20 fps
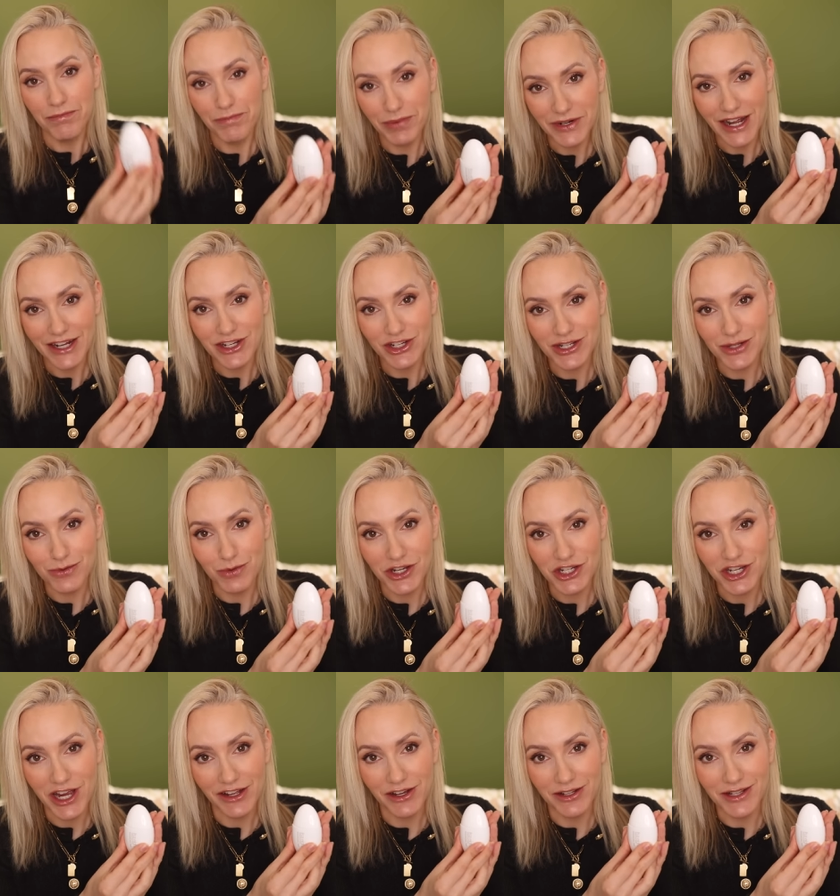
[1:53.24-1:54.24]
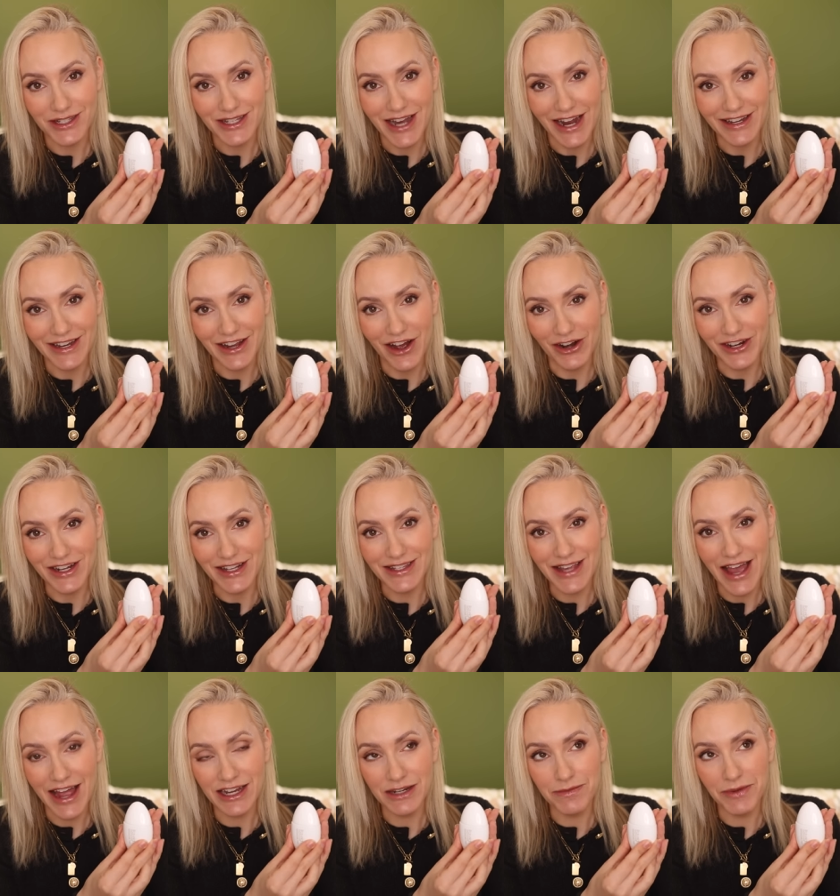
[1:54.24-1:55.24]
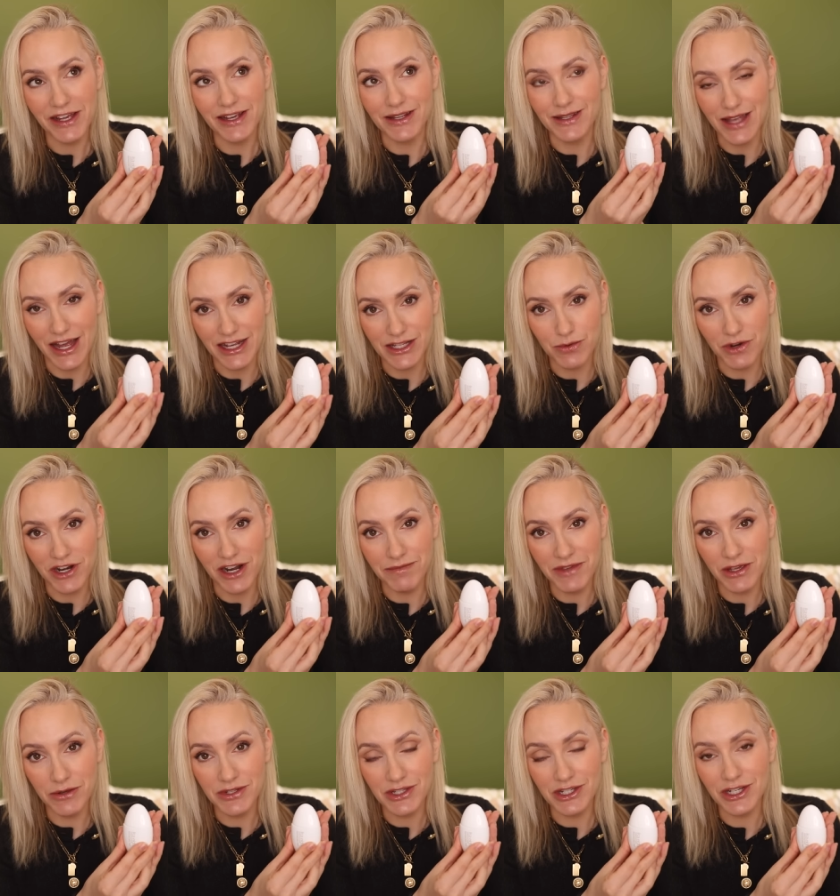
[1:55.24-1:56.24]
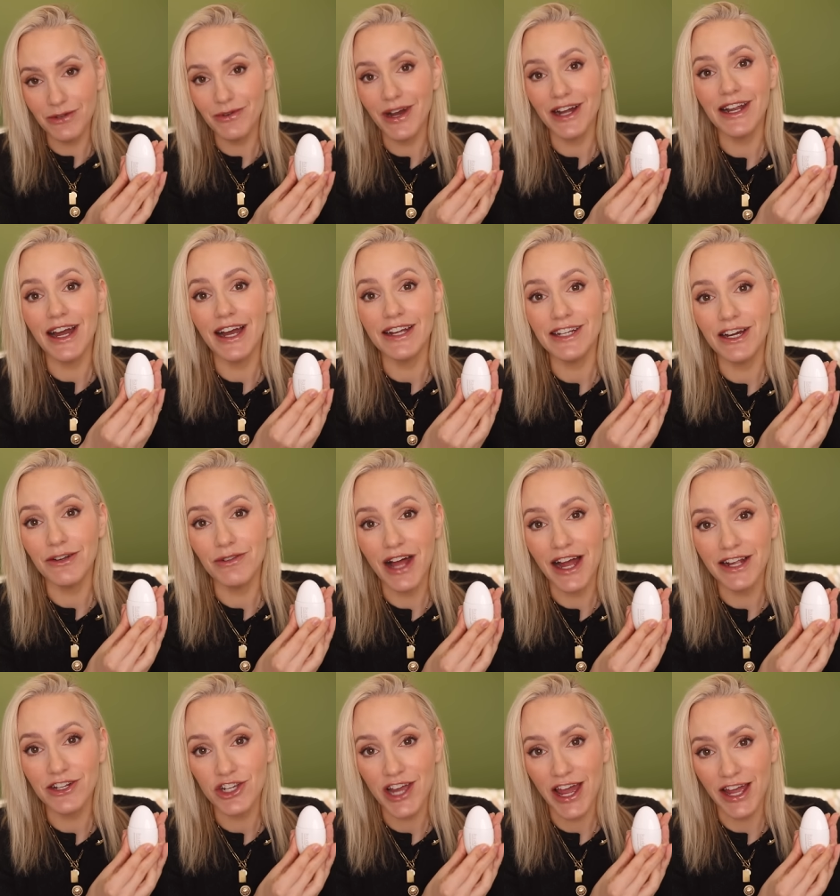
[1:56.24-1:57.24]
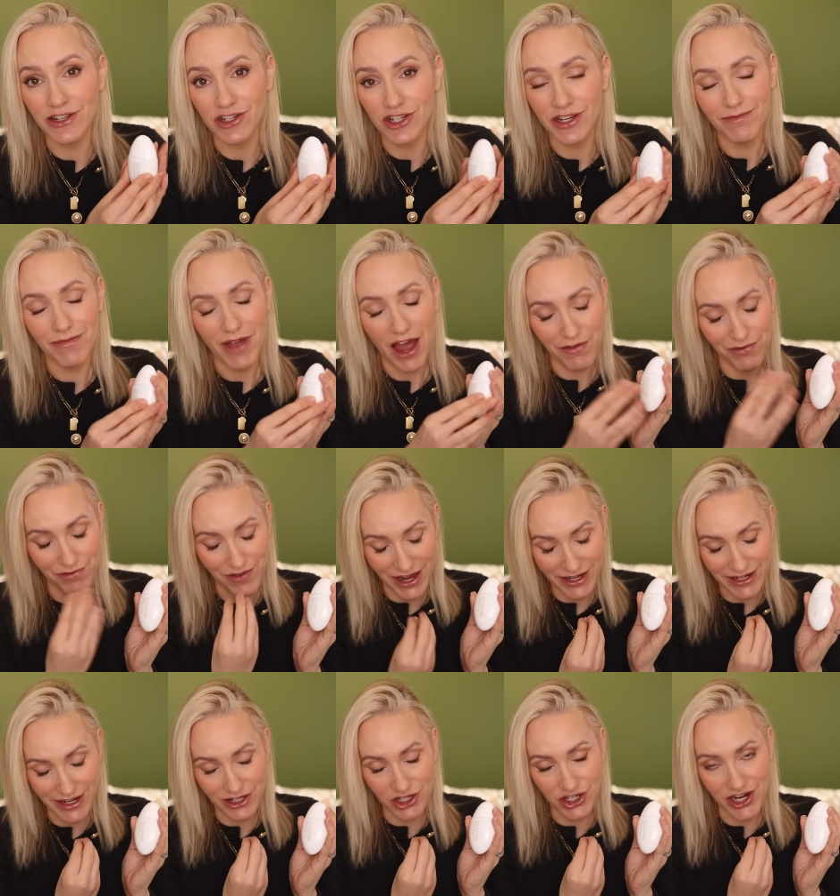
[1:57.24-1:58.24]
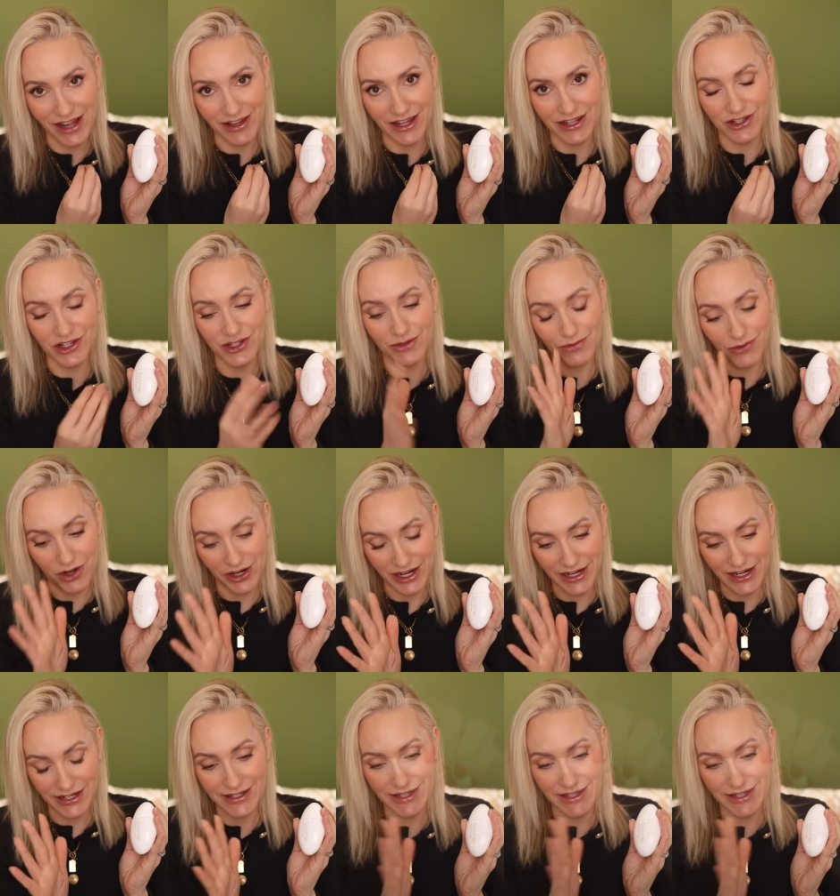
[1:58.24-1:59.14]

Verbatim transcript: but I just wish I could stand it on its end because that's what I'm used to and I don't like change. I find it a challenge. What can I